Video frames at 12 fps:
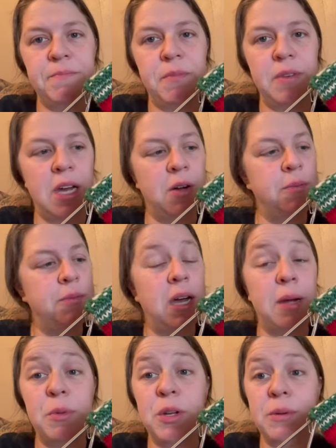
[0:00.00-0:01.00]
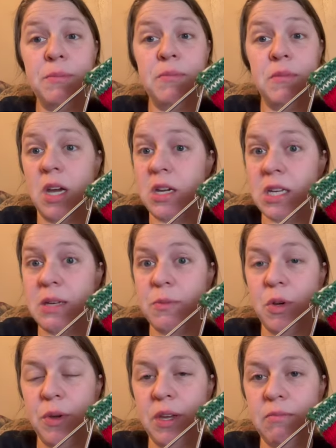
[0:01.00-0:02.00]
Now, I'm gonna not keep
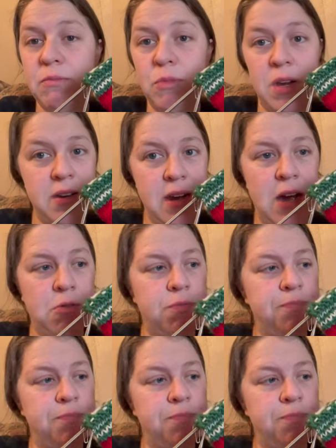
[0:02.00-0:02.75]
going right now,